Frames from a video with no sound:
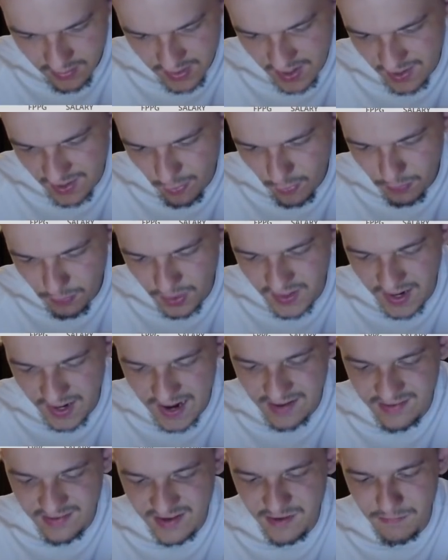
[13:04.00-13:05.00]
yeah, he only played
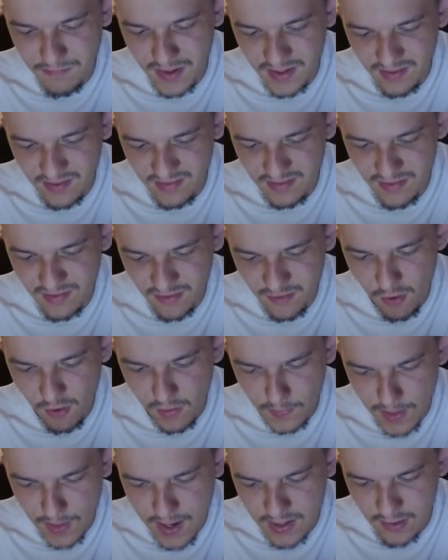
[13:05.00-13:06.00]
18 minutes in the starting
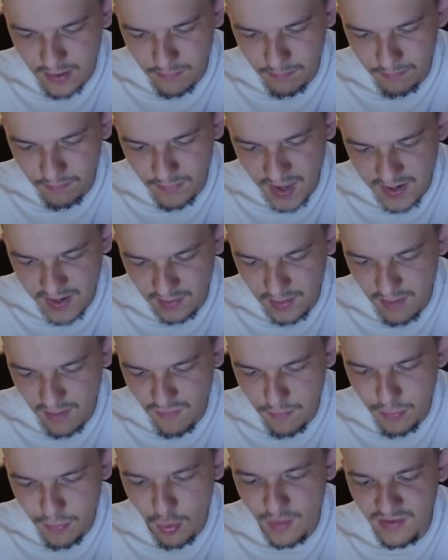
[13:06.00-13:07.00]
lineup, had
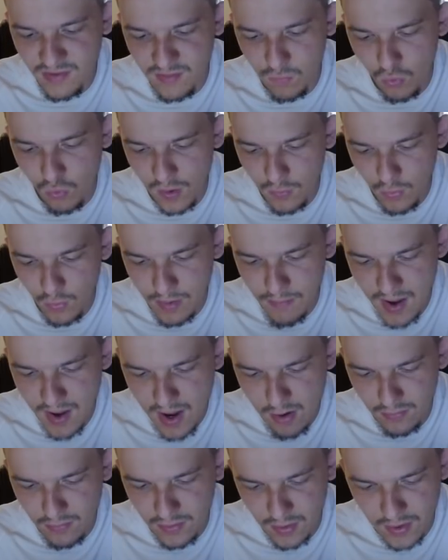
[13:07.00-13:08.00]
11 points and one
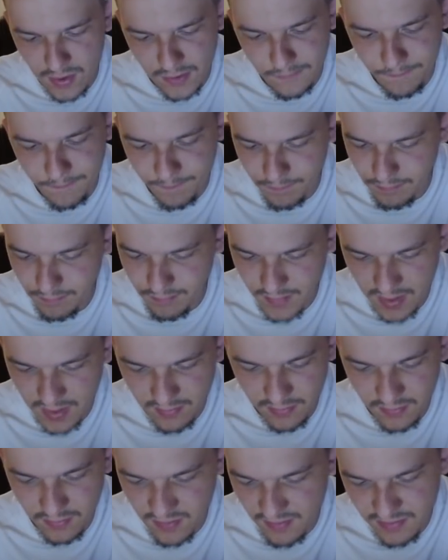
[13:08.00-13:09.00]
rebound. Um,
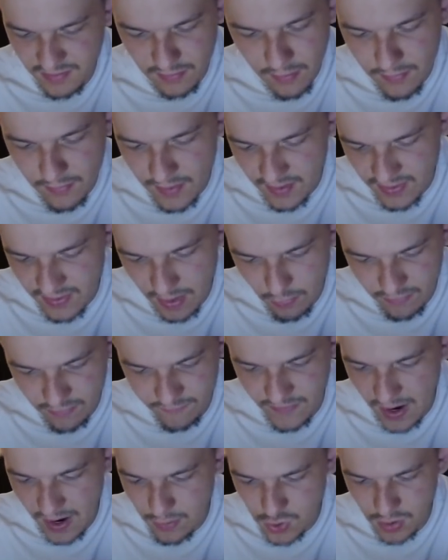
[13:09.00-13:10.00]
it doesn't look like that was
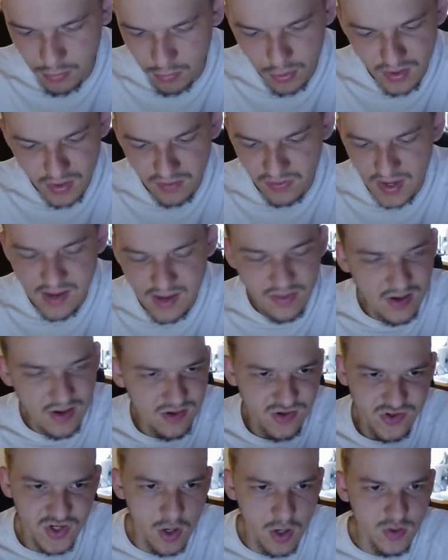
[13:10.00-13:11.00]
foul trouble or anything. They
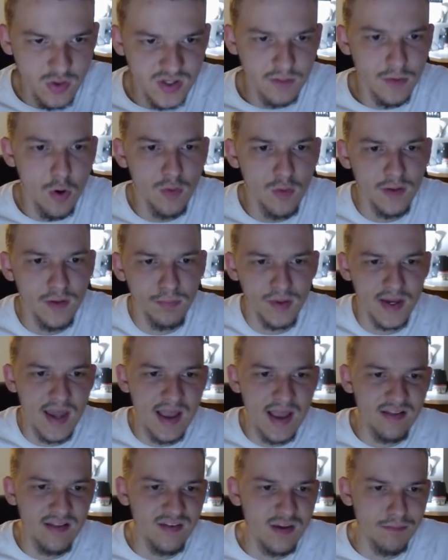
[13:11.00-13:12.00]
just chose him to only play
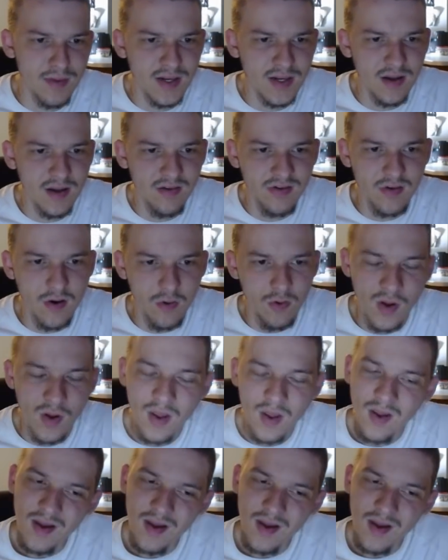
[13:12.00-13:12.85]
18 minutes. So